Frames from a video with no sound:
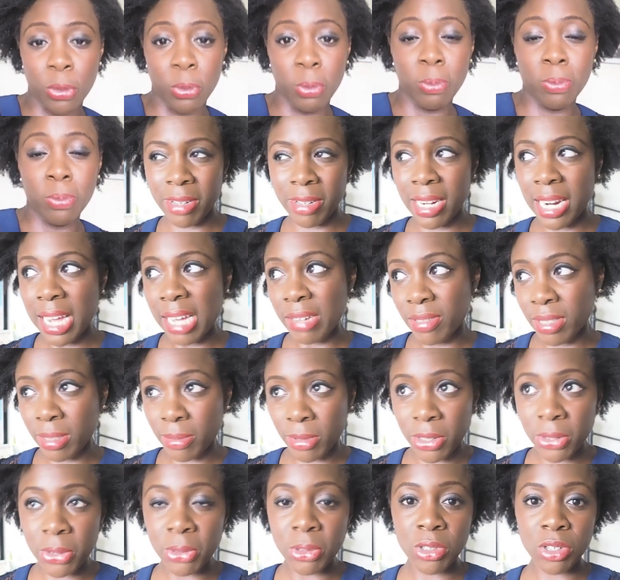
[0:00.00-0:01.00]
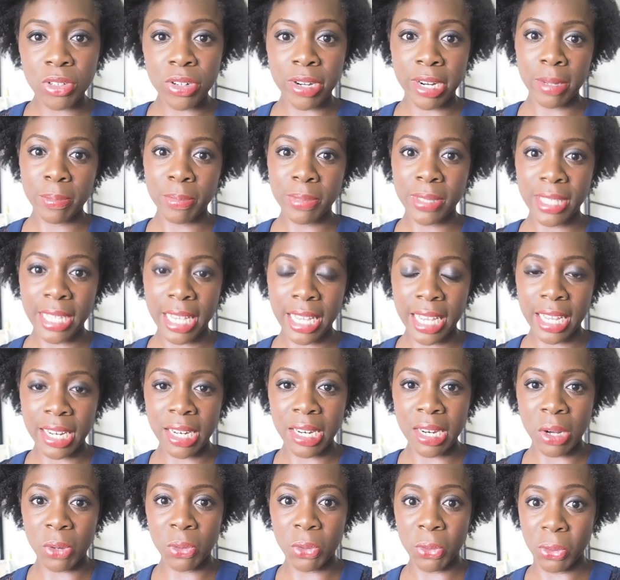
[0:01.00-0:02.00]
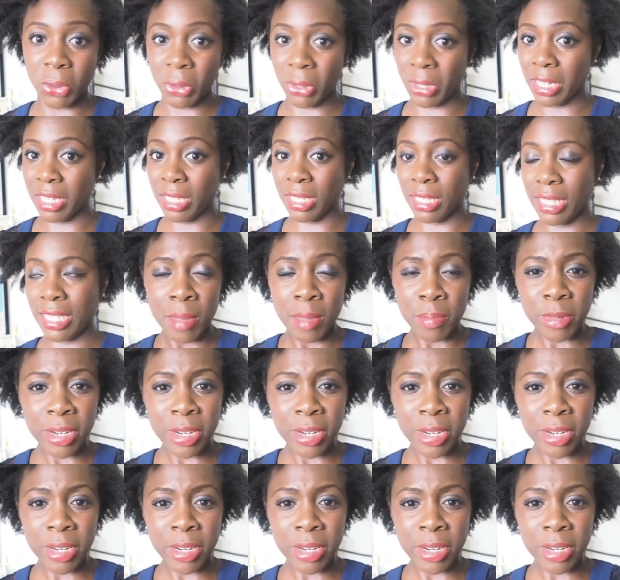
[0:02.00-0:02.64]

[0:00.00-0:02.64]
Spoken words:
I'm gonna have some cool trips in August.